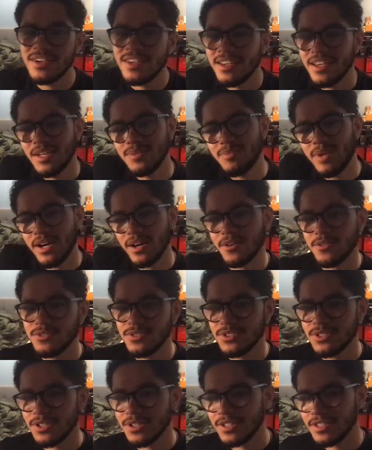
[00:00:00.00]
in my own
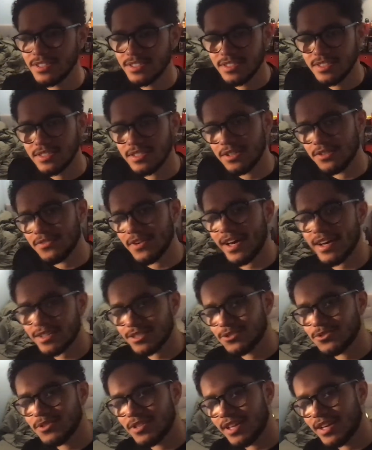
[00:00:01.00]
journey to self
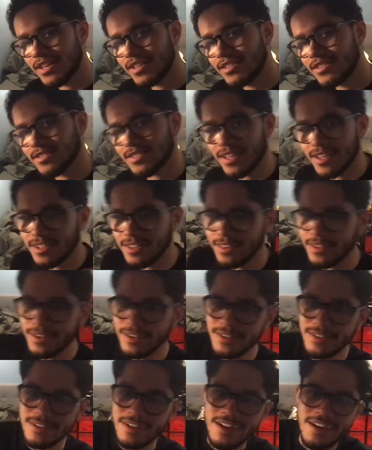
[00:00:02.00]
actualize and
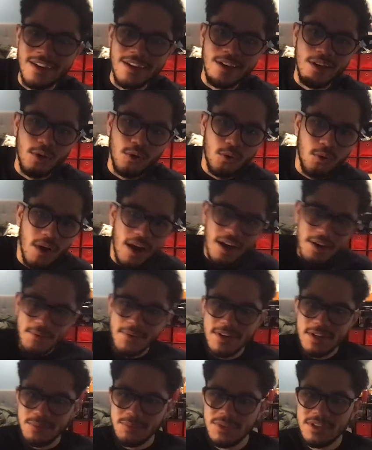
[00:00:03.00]
learn who I want
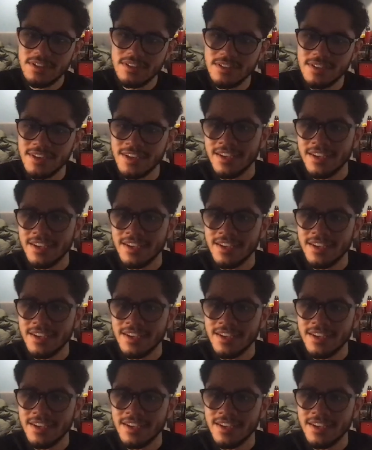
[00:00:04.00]
to be.